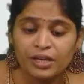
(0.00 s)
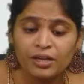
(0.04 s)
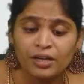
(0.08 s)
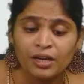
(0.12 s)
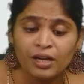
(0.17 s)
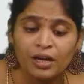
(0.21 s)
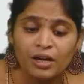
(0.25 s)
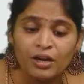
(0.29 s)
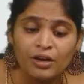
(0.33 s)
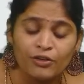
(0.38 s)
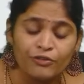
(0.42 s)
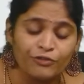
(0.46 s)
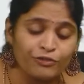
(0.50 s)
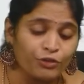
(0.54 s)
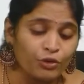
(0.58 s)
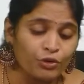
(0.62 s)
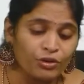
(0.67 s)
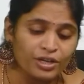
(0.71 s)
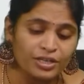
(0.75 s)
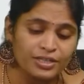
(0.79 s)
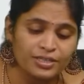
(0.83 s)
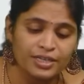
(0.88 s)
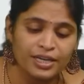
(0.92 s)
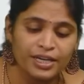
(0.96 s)
4 is
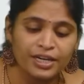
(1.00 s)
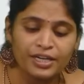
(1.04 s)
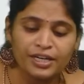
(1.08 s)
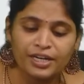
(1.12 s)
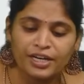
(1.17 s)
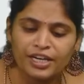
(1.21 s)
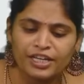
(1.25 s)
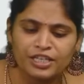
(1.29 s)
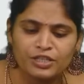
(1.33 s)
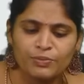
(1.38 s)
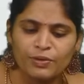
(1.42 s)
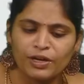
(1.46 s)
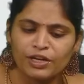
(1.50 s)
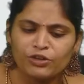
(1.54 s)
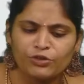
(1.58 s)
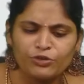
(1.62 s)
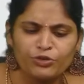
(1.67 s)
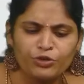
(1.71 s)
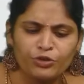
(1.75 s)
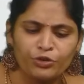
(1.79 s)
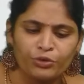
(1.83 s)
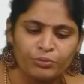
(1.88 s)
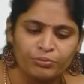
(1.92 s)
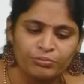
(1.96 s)
there in index value?
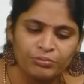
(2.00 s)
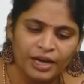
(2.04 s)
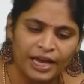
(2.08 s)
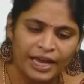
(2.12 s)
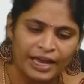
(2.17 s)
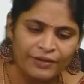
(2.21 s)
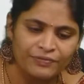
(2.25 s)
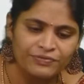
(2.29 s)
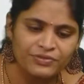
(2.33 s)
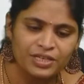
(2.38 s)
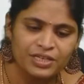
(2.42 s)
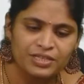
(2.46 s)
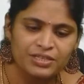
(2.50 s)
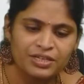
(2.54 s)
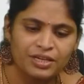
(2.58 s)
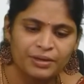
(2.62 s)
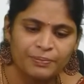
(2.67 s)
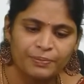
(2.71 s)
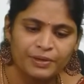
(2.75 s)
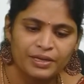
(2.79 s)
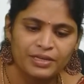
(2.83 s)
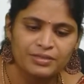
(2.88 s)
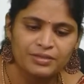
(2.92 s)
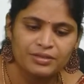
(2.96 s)
No, I have just
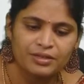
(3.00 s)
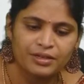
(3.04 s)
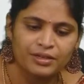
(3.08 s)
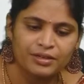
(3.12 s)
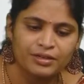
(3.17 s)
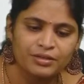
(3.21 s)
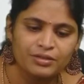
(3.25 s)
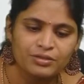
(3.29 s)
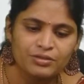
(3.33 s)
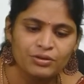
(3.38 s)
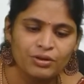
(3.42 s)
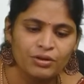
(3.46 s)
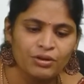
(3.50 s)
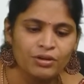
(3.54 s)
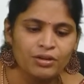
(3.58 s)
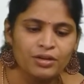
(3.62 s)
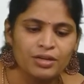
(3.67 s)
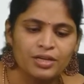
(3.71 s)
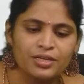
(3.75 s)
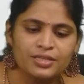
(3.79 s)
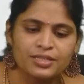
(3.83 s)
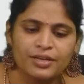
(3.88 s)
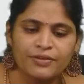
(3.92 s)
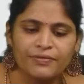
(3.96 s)
replaced it. So
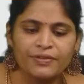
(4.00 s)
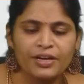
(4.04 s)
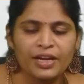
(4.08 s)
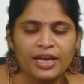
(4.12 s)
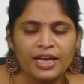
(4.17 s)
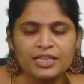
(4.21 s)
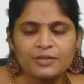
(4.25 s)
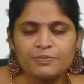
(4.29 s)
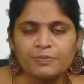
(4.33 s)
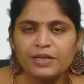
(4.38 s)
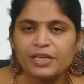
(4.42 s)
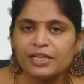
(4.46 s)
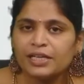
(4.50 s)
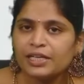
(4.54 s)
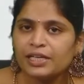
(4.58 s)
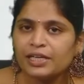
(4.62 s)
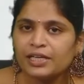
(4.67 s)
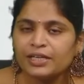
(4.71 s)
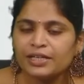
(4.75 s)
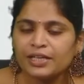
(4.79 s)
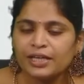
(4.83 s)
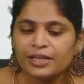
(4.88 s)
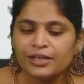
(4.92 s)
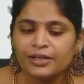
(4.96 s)
7 has been
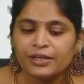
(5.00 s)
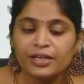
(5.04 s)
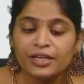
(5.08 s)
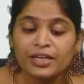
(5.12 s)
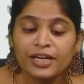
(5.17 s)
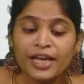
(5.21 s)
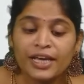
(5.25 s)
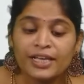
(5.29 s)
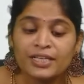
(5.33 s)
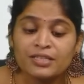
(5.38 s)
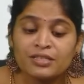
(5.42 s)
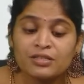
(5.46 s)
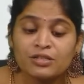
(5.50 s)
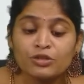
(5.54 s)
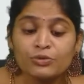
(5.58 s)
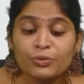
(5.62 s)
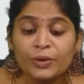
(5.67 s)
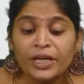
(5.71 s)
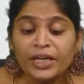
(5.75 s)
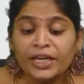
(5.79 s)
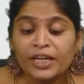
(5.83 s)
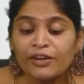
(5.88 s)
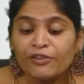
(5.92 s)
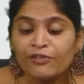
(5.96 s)
deleted. Next,
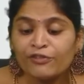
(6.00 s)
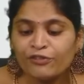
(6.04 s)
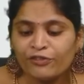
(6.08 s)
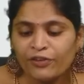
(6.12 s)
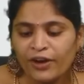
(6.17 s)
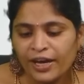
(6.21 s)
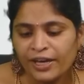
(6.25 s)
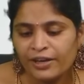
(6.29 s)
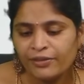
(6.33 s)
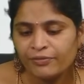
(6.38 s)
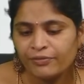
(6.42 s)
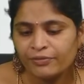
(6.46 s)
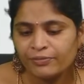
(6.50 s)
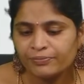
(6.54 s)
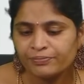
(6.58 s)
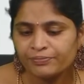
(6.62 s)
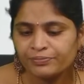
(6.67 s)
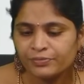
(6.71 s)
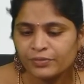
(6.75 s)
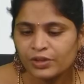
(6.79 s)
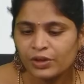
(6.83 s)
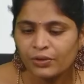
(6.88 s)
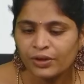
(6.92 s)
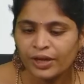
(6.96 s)
25.
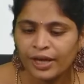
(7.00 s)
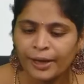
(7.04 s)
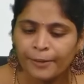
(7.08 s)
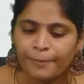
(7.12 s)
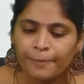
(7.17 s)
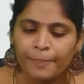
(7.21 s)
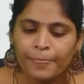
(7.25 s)
Okay.